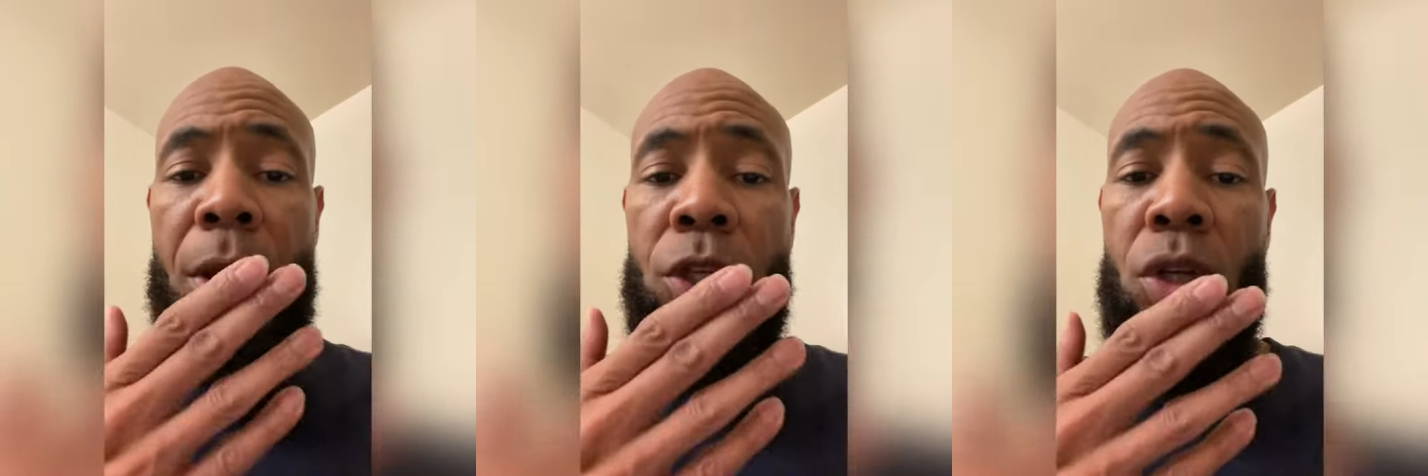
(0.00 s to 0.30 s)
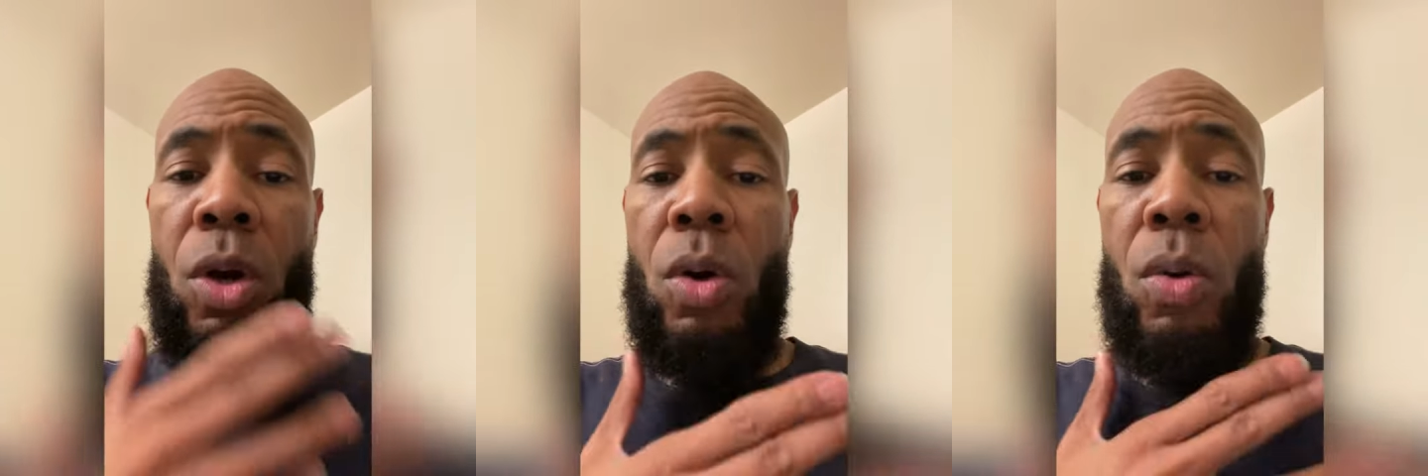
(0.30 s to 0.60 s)

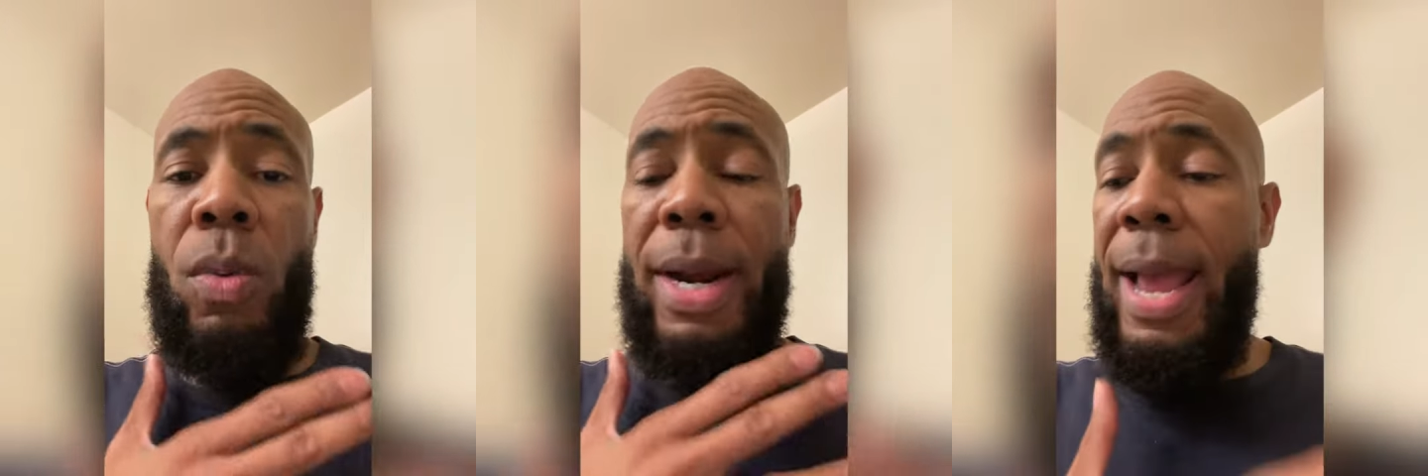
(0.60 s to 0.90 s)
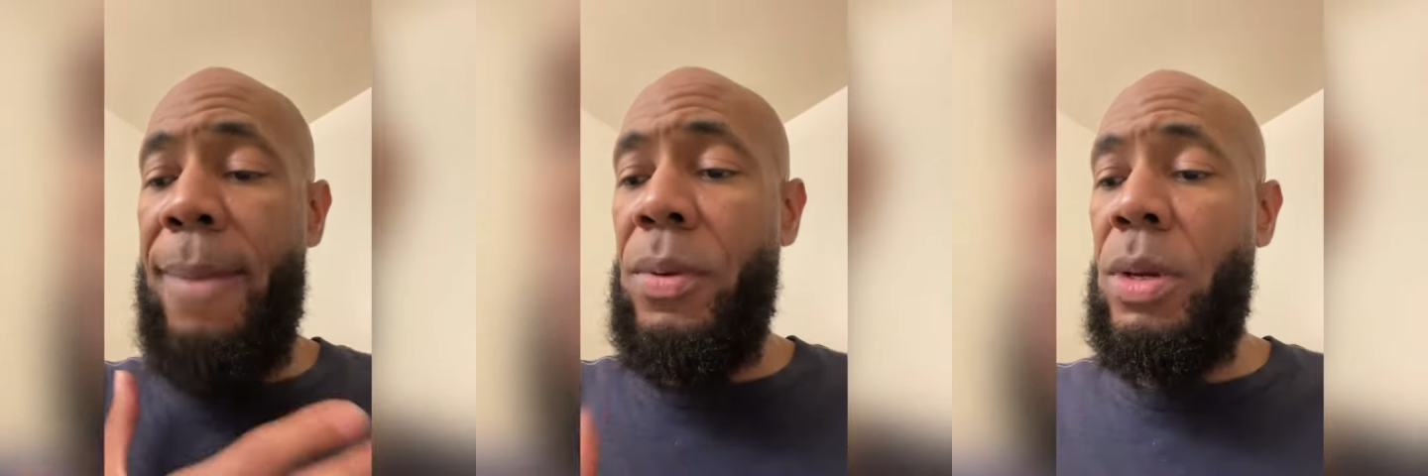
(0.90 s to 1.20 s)
So what
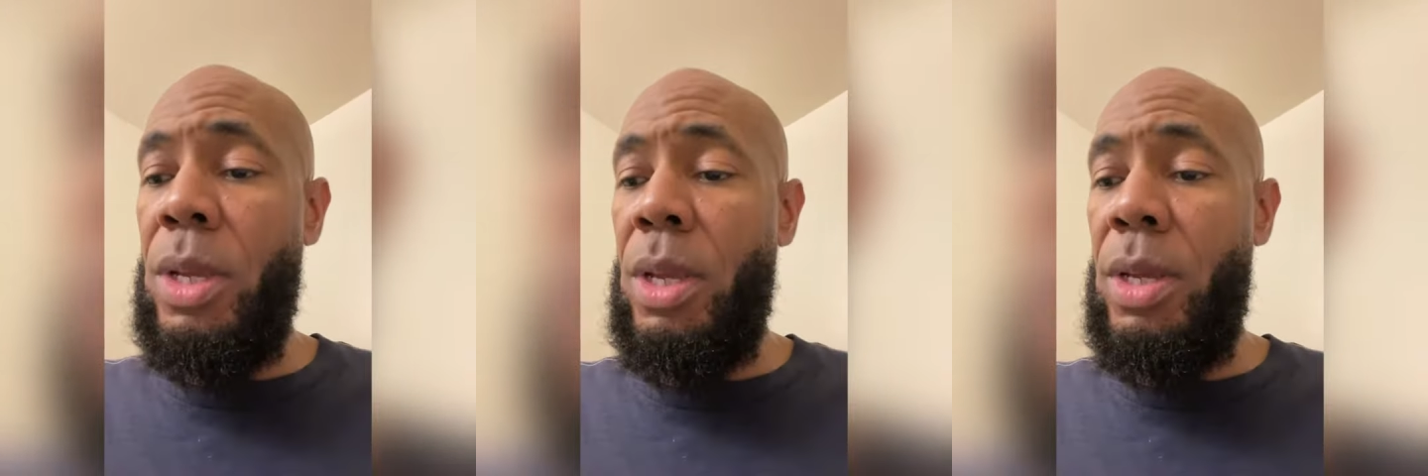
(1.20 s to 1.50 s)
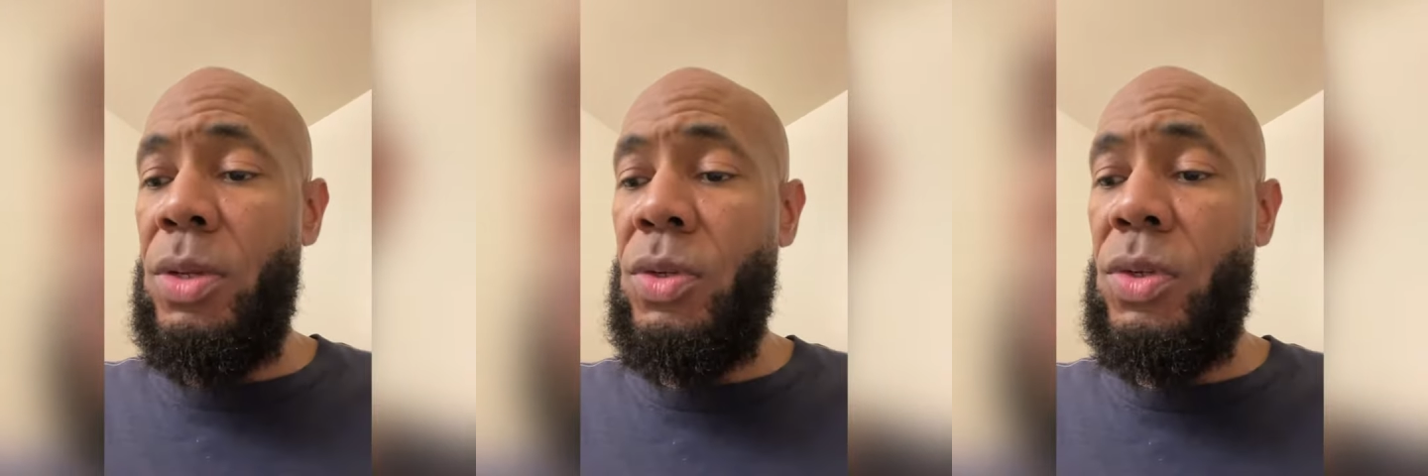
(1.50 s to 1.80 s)
happened
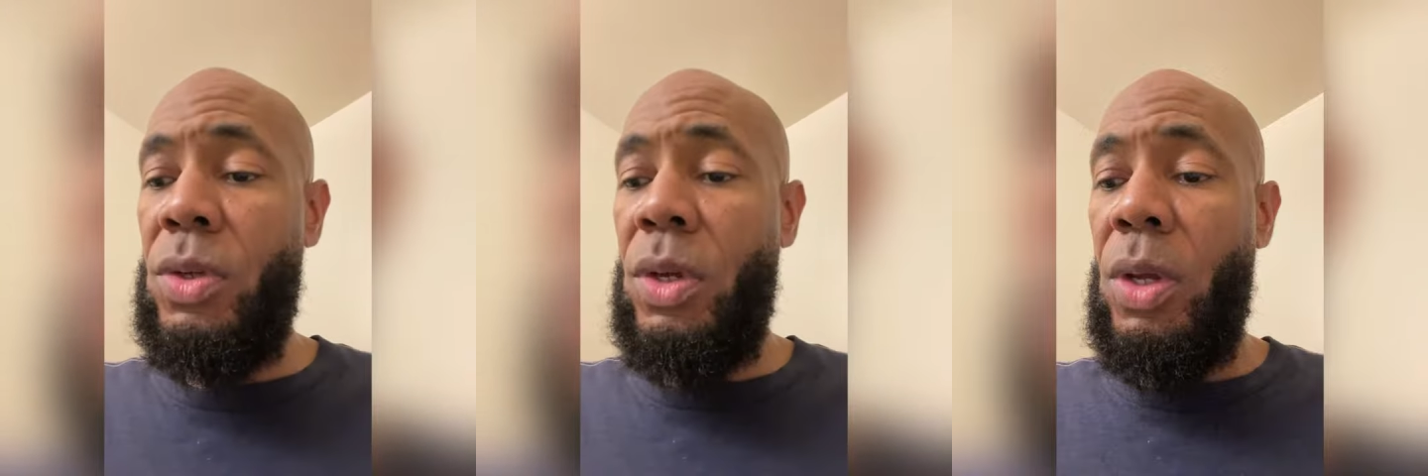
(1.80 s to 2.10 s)
is